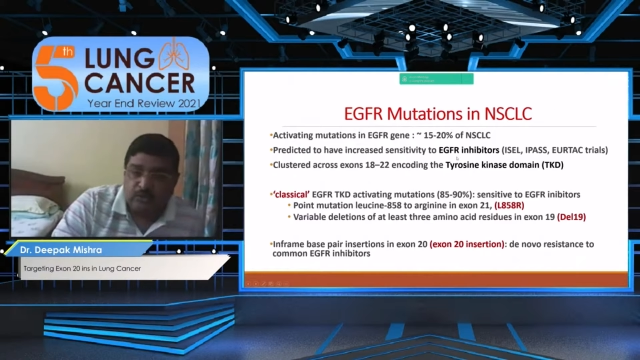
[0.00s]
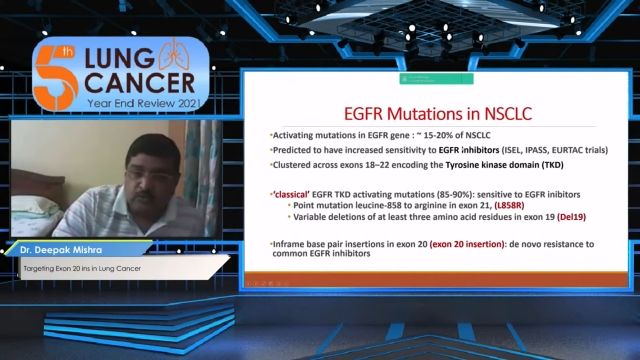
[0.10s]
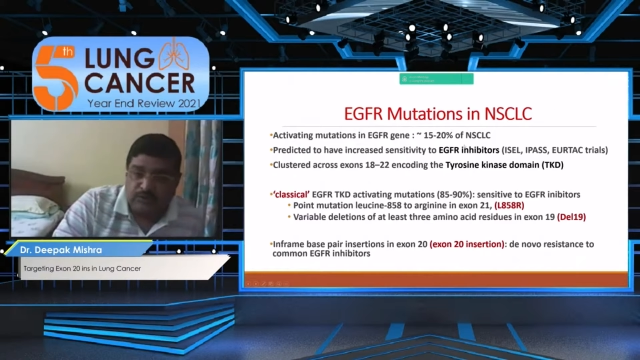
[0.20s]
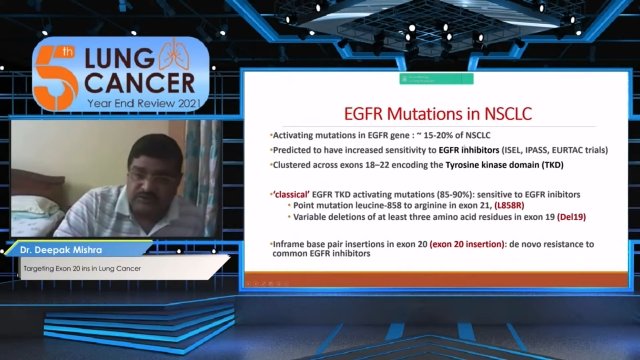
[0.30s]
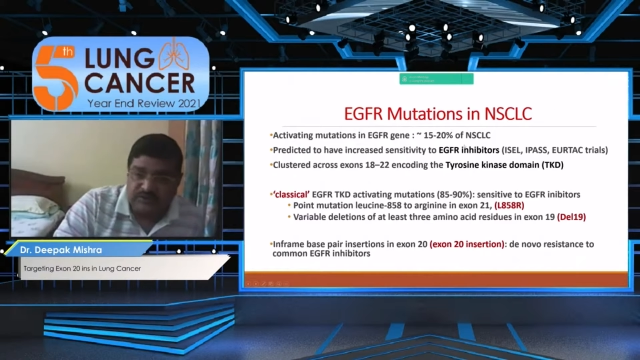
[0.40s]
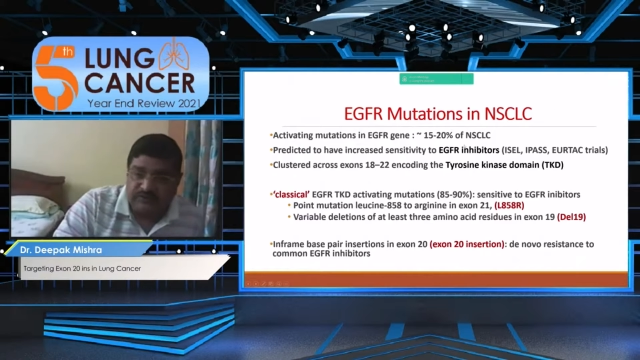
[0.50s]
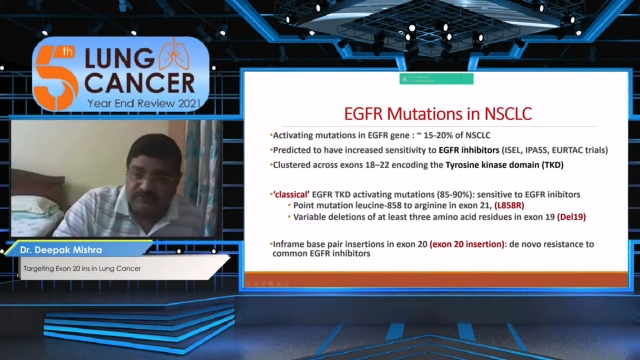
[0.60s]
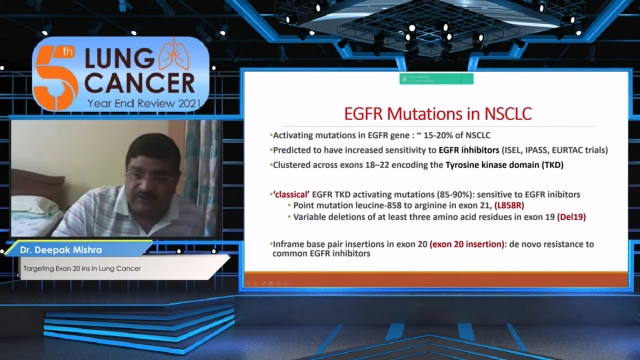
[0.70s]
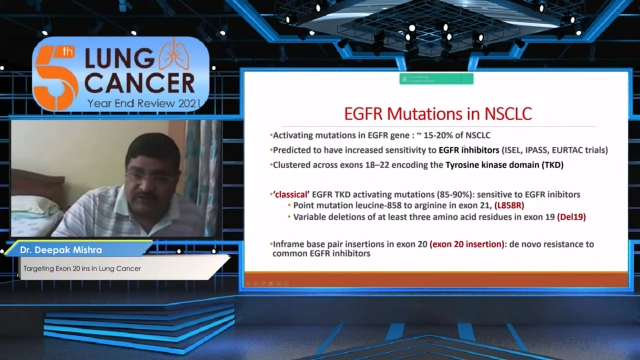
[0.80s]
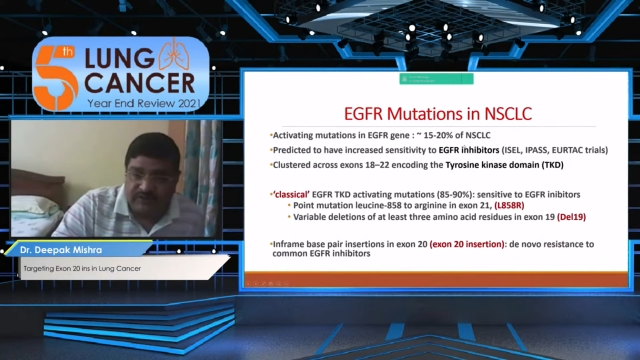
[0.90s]
to
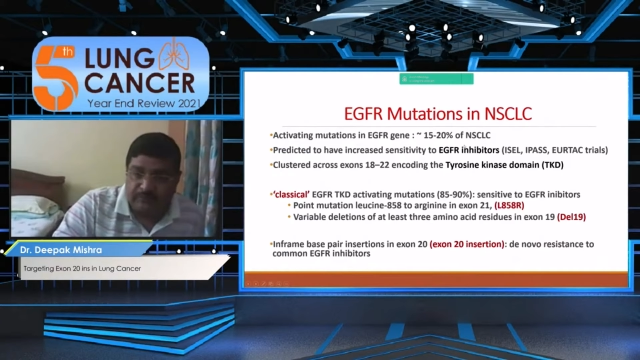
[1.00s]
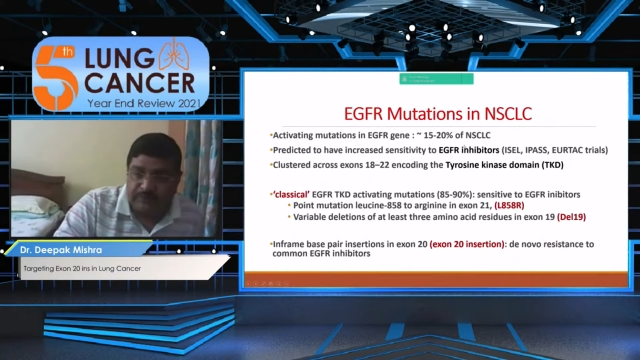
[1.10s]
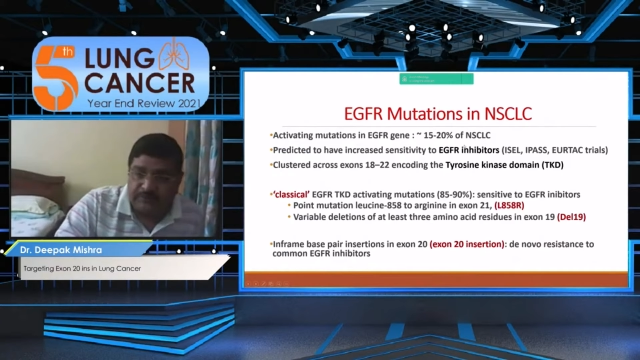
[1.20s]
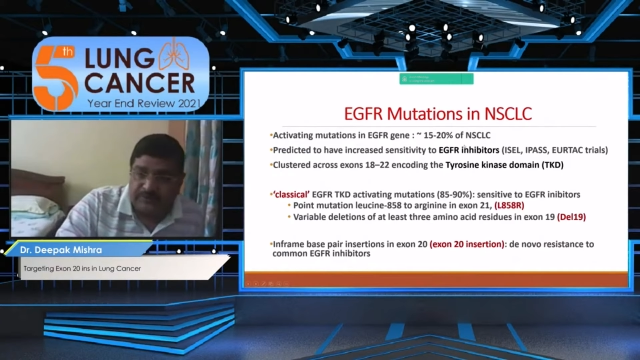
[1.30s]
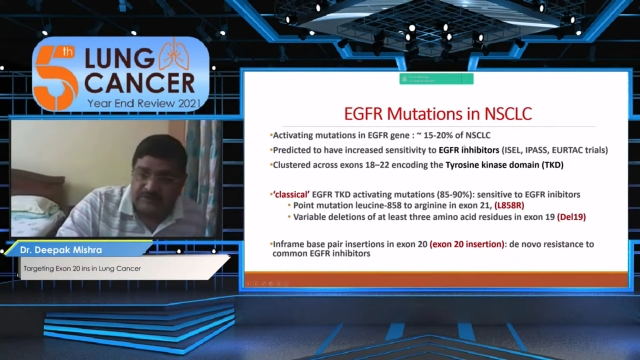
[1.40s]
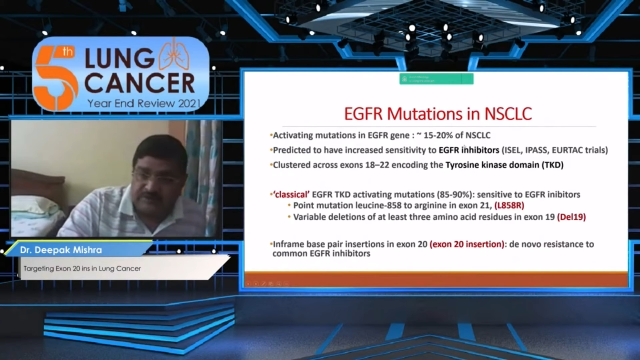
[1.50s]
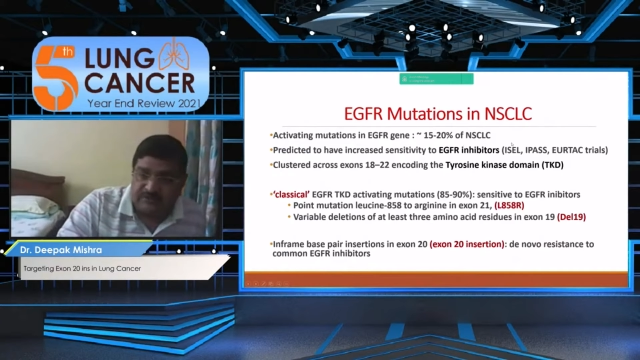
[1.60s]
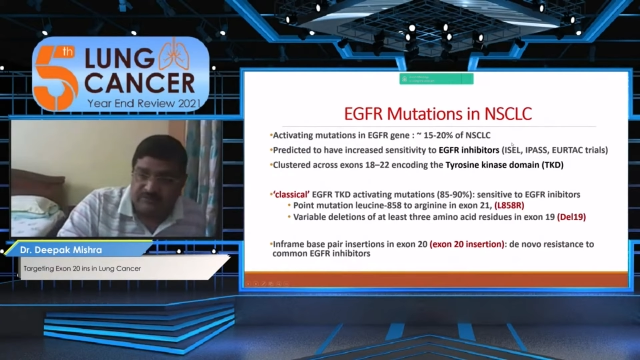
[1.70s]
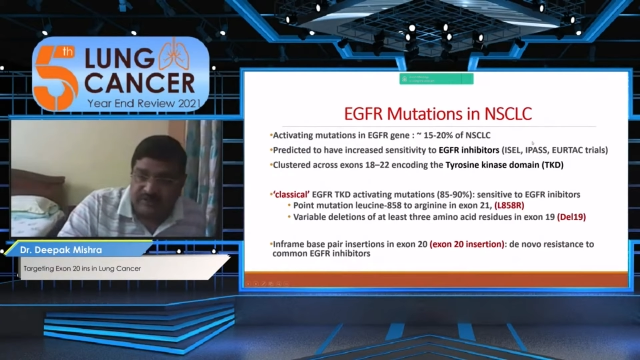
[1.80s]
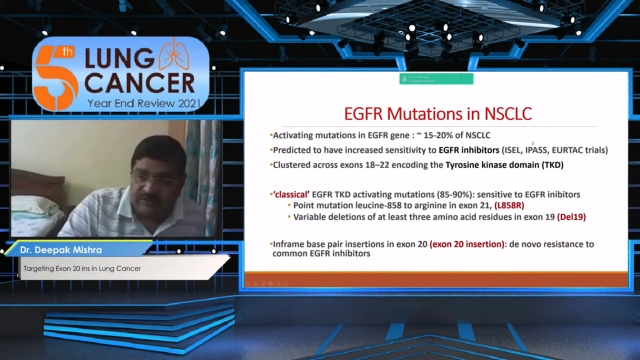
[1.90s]
EGFR inhibitors
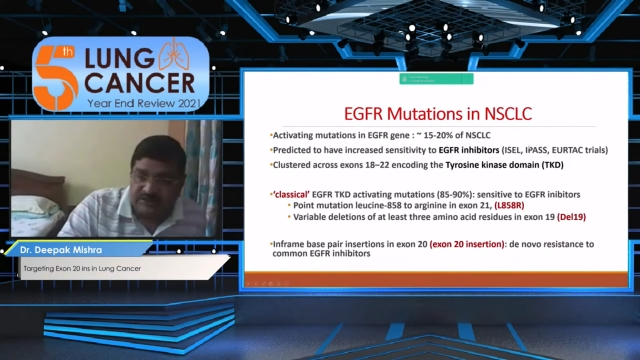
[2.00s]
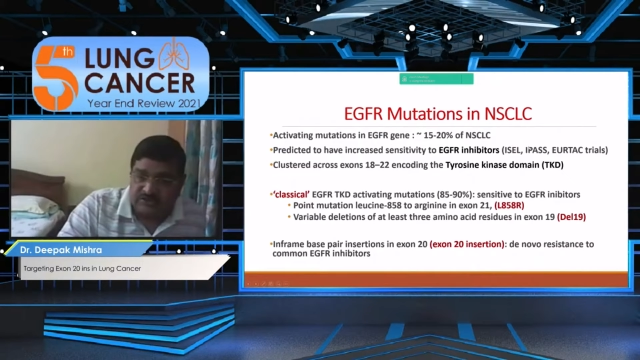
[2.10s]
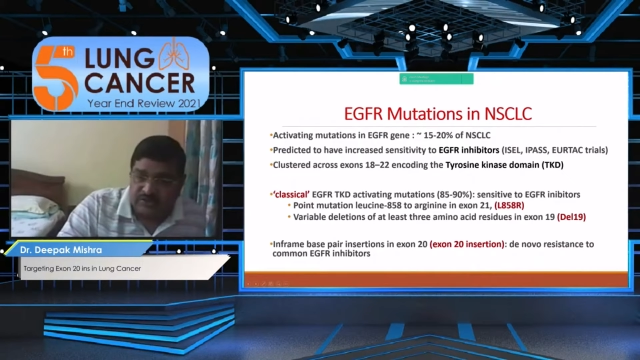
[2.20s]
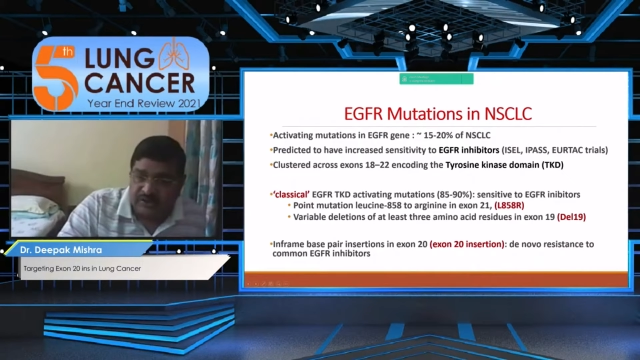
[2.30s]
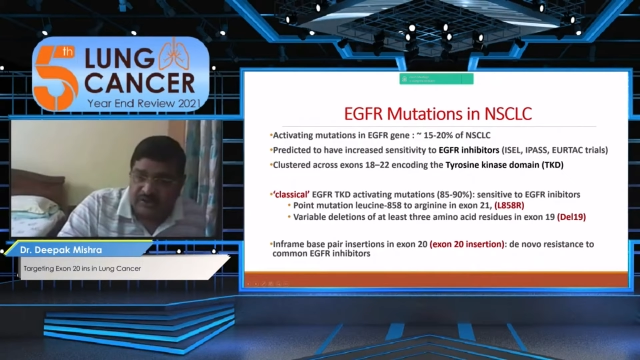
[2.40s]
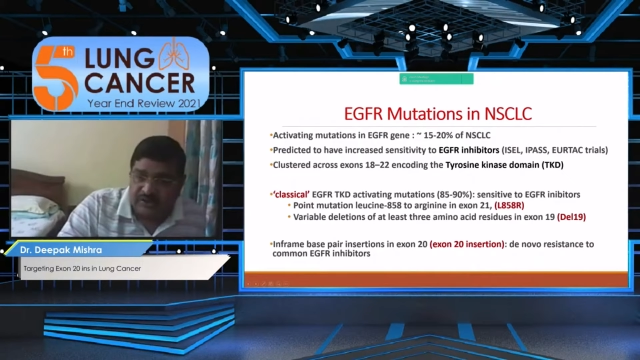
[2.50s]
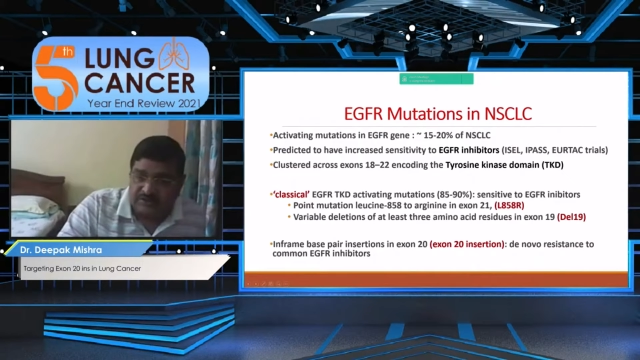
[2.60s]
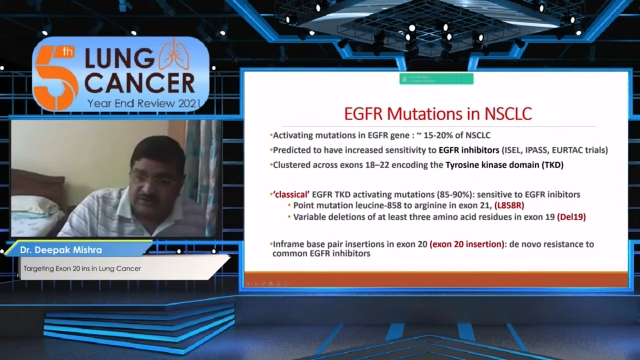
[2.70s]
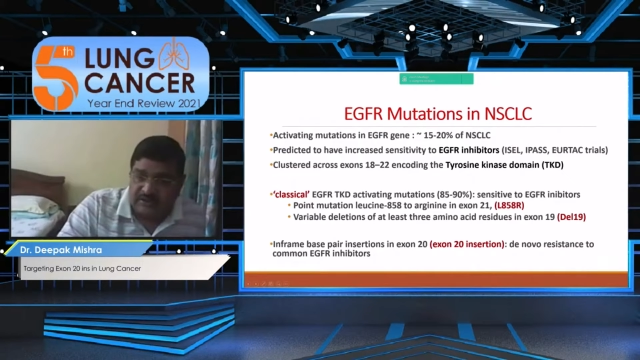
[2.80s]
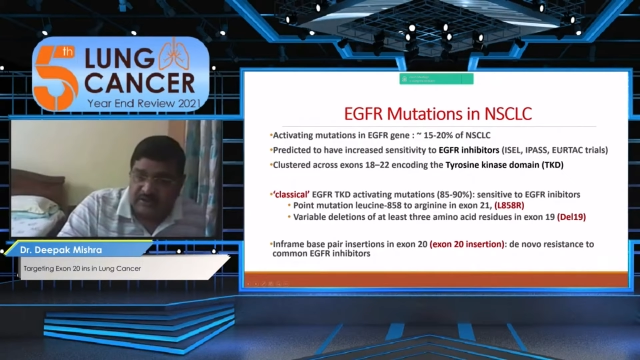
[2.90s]
in various
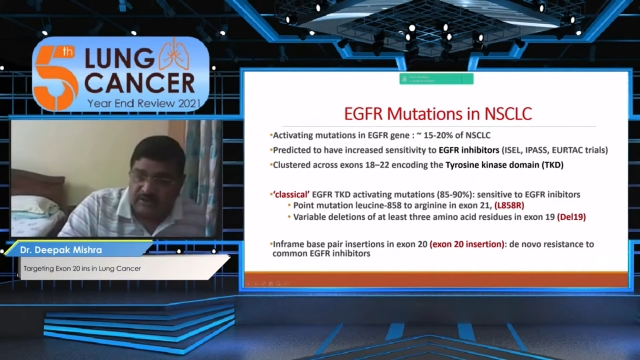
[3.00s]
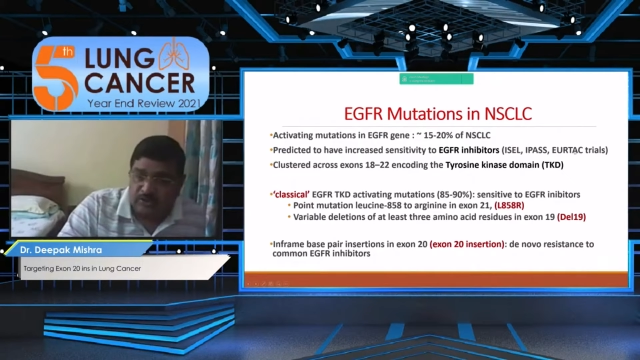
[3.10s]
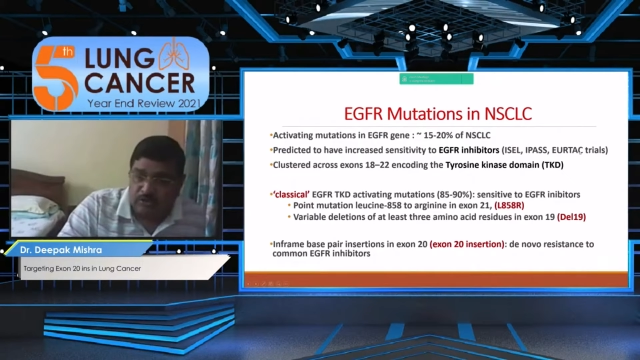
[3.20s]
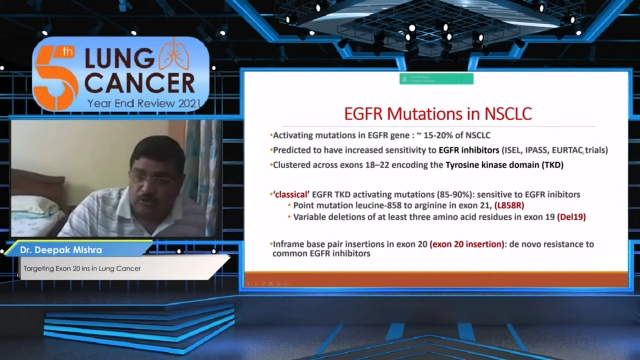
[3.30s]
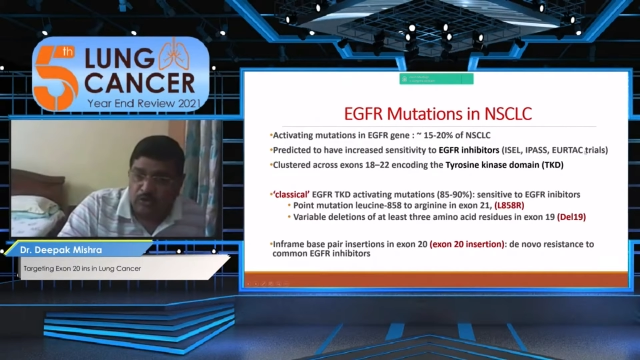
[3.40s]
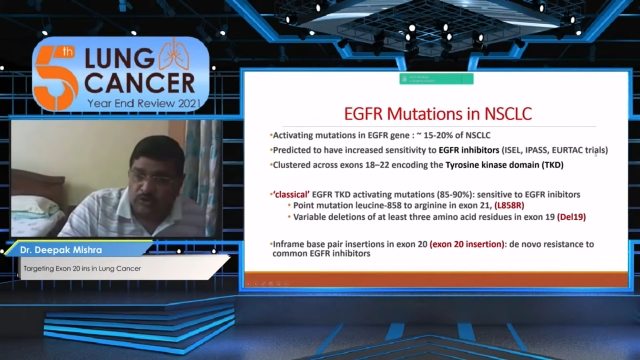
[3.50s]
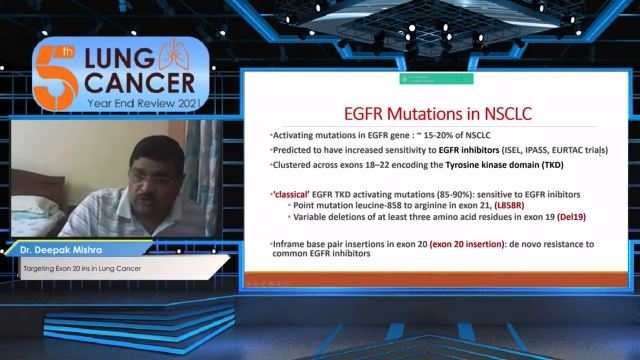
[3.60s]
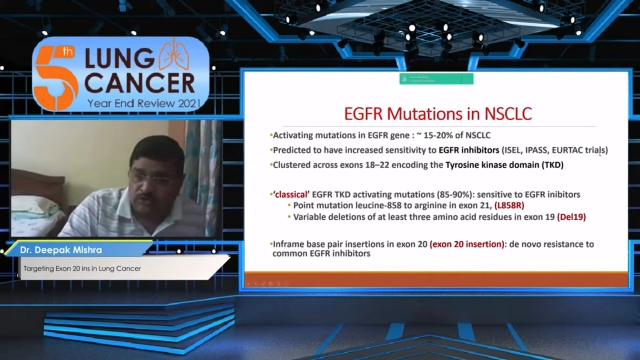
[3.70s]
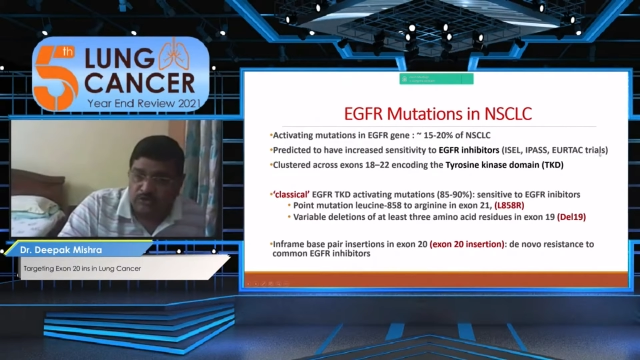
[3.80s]
trials. I need not go into